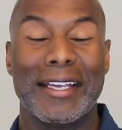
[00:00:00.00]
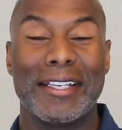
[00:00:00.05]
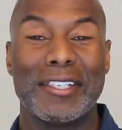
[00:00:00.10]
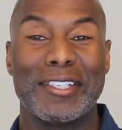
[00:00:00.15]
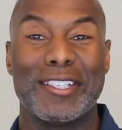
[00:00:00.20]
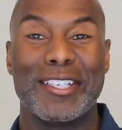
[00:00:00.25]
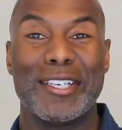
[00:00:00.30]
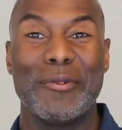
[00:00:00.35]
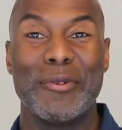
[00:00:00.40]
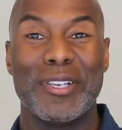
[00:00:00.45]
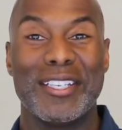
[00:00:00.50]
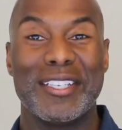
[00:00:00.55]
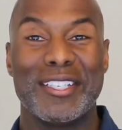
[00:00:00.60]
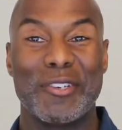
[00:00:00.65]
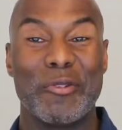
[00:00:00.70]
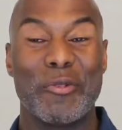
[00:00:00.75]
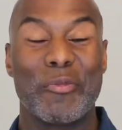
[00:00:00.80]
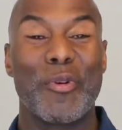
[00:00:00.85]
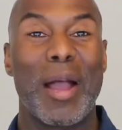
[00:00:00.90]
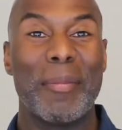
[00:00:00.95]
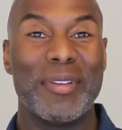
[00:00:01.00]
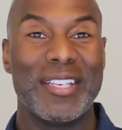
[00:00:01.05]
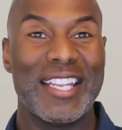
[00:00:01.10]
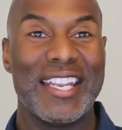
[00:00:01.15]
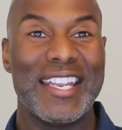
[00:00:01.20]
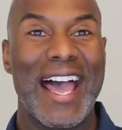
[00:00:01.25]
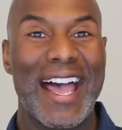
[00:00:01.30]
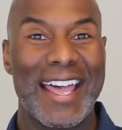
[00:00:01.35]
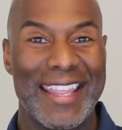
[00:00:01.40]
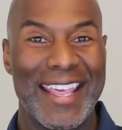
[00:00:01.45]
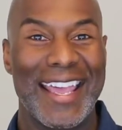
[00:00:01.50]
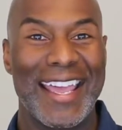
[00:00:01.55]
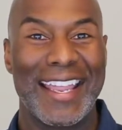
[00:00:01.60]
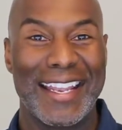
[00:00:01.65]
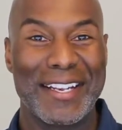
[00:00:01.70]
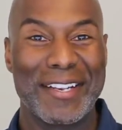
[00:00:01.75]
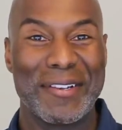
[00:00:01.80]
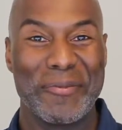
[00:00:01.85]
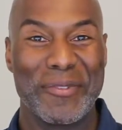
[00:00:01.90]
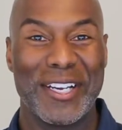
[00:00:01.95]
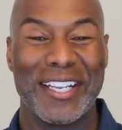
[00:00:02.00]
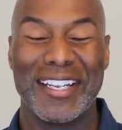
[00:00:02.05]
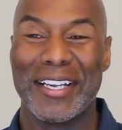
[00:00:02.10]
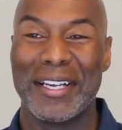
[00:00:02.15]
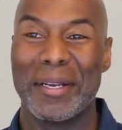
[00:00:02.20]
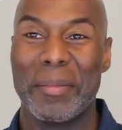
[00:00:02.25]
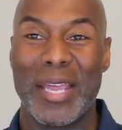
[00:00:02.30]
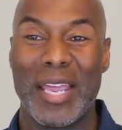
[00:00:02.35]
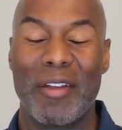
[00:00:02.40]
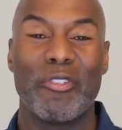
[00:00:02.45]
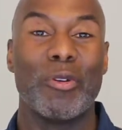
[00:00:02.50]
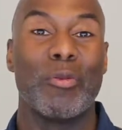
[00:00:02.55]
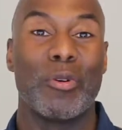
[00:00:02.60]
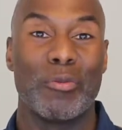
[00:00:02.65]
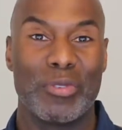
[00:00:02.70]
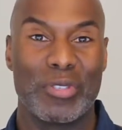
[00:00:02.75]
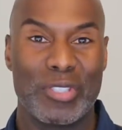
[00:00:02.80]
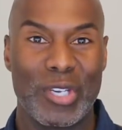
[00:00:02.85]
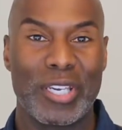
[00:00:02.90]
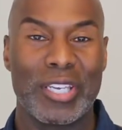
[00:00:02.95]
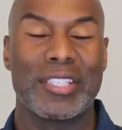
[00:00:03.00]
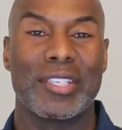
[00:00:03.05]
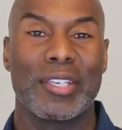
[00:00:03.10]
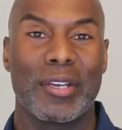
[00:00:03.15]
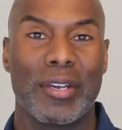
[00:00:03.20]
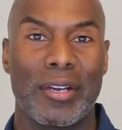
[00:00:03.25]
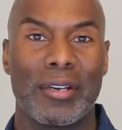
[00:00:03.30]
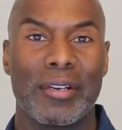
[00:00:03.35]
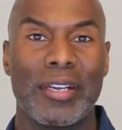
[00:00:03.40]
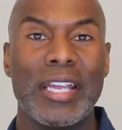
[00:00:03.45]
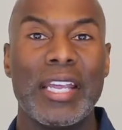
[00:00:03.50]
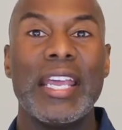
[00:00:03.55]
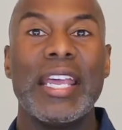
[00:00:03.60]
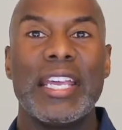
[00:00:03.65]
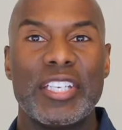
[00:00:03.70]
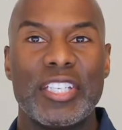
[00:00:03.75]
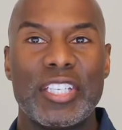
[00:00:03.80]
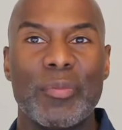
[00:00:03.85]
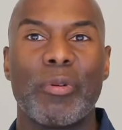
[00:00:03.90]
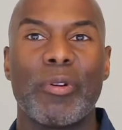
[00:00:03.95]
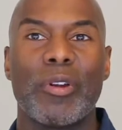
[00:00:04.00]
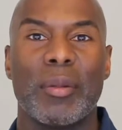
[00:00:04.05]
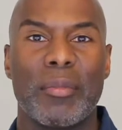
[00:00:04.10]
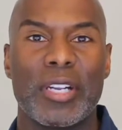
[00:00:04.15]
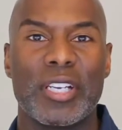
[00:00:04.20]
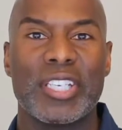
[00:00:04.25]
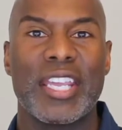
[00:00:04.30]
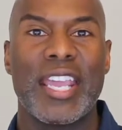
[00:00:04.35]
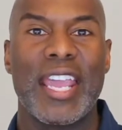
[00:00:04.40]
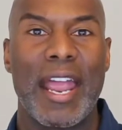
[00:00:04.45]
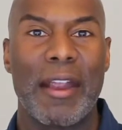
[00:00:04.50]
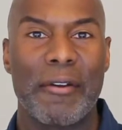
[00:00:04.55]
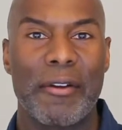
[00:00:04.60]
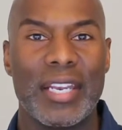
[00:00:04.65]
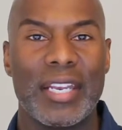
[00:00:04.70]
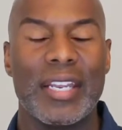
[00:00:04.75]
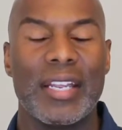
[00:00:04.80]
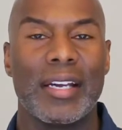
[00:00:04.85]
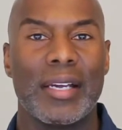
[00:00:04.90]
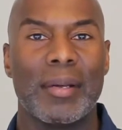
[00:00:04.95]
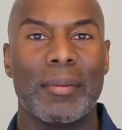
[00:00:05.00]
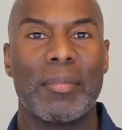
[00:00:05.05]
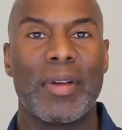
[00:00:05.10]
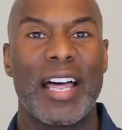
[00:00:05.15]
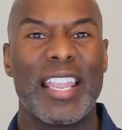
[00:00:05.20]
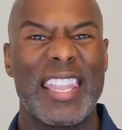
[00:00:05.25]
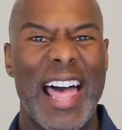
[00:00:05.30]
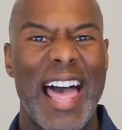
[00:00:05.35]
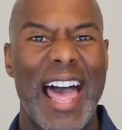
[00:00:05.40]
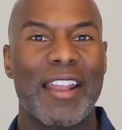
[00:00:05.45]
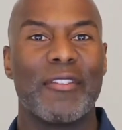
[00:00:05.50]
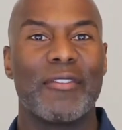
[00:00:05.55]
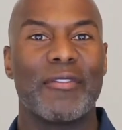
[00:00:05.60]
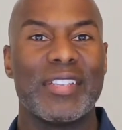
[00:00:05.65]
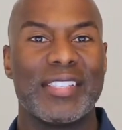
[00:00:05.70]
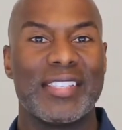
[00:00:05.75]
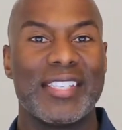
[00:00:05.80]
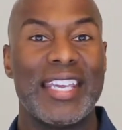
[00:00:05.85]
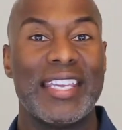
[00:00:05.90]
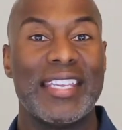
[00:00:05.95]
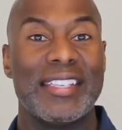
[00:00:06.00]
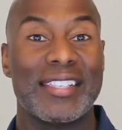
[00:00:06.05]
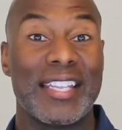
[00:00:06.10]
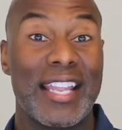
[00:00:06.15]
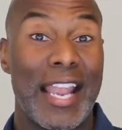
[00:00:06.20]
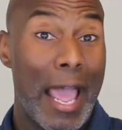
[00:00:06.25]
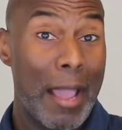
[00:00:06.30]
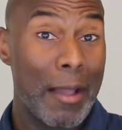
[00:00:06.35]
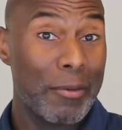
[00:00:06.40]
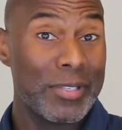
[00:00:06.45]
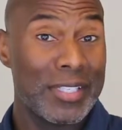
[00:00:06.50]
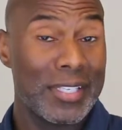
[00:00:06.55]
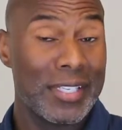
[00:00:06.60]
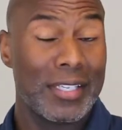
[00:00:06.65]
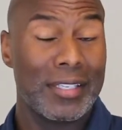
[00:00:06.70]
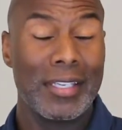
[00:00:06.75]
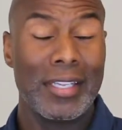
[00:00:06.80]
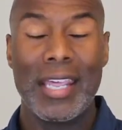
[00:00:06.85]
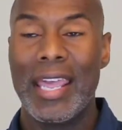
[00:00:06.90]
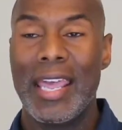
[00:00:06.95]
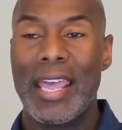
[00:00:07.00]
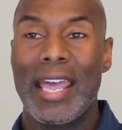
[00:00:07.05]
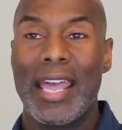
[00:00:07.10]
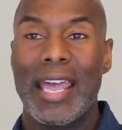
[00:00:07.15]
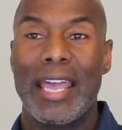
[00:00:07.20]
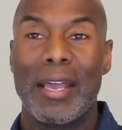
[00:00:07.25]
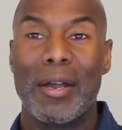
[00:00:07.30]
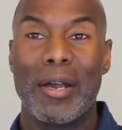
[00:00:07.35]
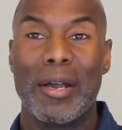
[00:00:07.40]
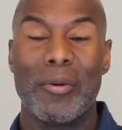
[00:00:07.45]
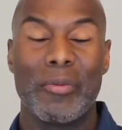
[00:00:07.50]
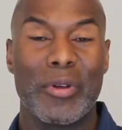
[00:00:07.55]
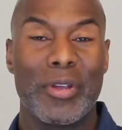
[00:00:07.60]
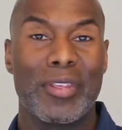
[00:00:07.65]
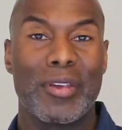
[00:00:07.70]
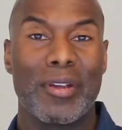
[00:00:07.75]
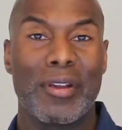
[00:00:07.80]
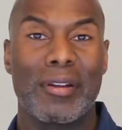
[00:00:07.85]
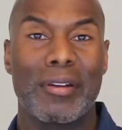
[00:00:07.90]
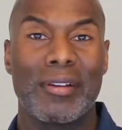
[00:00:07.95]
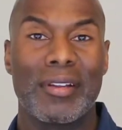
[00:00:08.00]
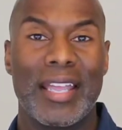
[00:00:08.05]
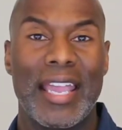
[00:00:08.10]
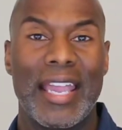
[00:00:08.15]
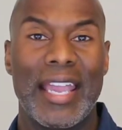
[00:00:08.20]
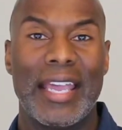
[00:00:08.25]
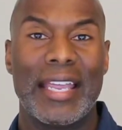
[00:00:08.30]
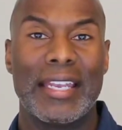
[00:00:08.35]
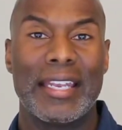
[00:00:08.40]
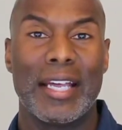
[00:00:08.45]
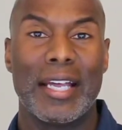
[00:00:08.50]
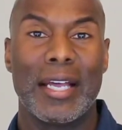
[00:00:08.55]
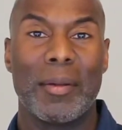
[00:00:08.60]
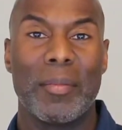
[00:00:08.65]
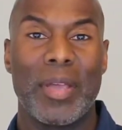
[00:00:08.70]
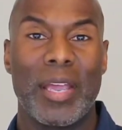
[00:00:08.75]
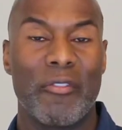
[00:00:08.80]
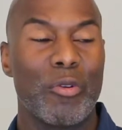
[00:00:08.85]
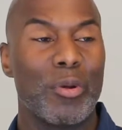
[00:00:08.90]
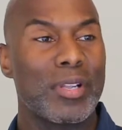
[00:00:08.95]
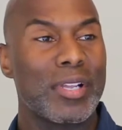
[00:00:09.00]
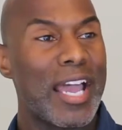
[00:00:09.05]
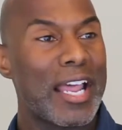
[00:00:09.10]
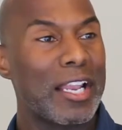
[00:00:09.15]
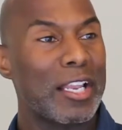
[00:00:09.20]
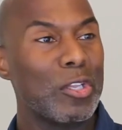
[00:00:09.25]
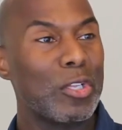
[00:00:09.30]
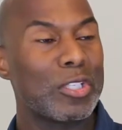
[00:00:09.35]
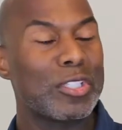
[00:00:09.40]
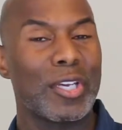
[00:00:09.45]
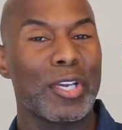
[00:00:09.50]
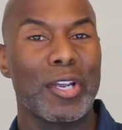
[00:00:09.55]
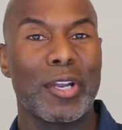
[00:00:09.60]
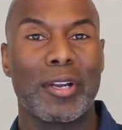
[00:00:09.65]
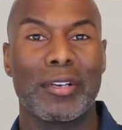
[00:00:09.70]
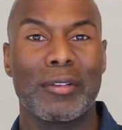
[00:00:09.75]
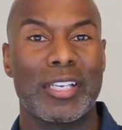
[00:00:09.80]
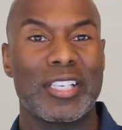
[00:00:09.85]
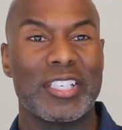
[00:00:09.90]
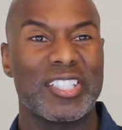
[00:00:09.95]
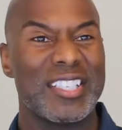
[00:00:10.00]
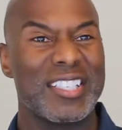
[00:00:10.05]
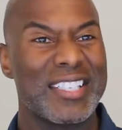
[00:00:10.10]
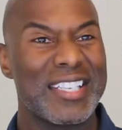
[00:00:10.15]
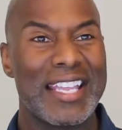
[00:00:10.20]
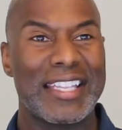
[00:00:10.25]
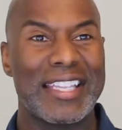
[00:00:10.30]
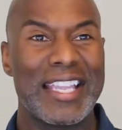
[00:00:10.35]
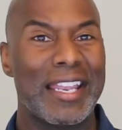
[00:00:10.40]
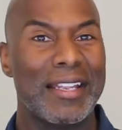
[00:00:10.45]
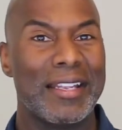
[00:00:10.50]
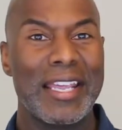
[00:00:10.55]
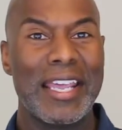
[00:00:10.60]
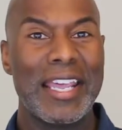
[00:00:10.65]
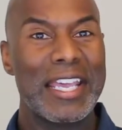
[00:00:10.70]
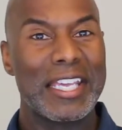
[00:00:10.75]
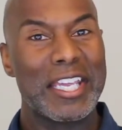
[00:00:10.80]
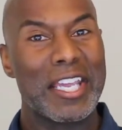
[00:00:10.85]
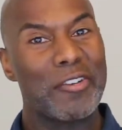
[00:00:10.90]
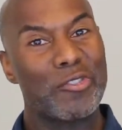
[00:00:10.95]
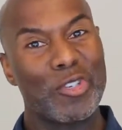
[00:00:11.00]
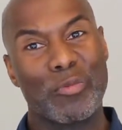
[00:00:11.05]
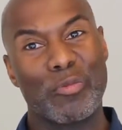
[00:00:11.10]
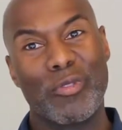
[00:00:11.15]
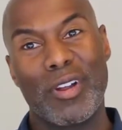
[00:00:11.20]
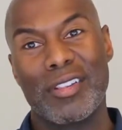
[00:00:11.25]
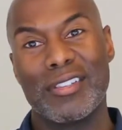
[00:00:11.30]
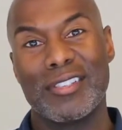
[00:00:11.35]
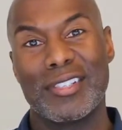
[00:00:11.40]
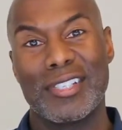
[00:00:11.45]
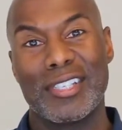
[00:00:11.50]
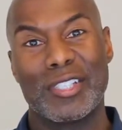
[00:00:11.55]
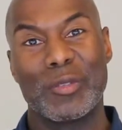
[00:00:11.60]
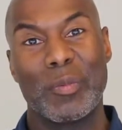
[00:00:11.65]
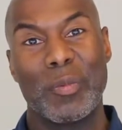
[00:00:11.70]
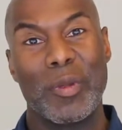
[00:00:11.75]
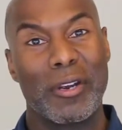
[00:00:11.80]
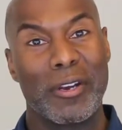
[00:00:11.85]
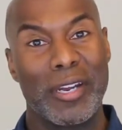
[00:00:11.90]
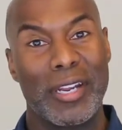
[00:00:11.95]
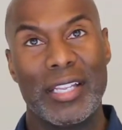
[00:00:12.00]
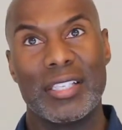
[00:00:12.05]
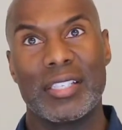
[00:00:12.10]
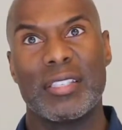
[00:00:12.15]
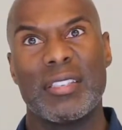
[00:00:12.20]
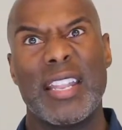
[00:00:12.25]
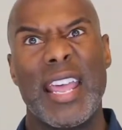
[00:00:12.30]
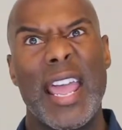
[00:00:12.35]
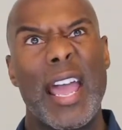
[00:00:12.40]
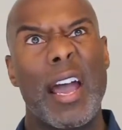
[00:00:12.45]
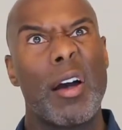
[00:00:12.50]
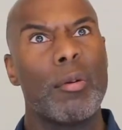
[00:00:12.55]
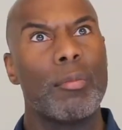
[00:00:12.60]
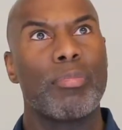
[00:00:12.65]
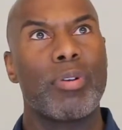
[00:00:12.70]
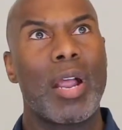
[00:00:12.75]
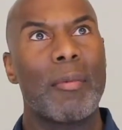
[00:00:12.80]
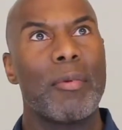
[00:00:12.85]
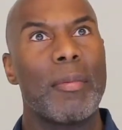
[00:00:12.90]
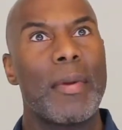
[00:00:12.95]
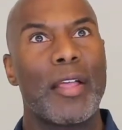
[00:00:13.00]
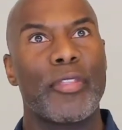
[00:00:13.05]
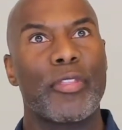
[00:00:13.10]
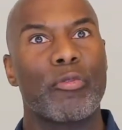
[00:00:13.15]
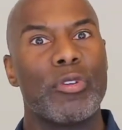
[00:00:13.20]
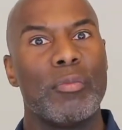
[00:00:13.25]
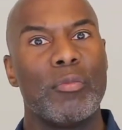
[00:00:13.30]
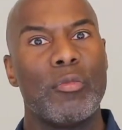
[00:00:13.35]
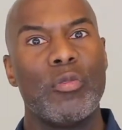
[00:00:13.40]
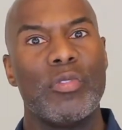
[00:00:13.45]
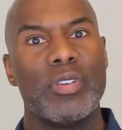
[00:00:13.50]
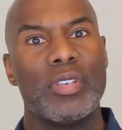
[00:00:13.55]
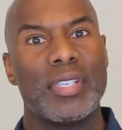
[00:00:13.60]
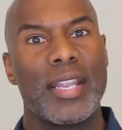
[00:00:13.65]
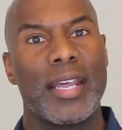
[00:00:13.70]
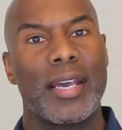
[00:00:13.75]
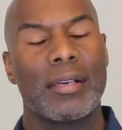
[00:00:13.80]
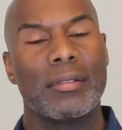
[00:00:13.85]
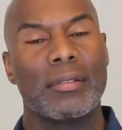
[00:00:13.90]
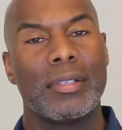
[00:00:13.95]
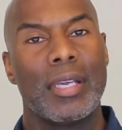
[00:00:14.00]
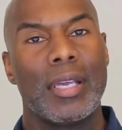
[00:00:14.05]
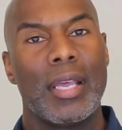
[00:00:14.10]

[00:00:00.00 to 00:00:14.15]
She would probably deny that, but everyone was looking to her. She pretty much carried a lot of the scenes that I was in with her, and everyone kind of looked to her because she's had that Kendrick Brothers experience now, probably about 3 movies now.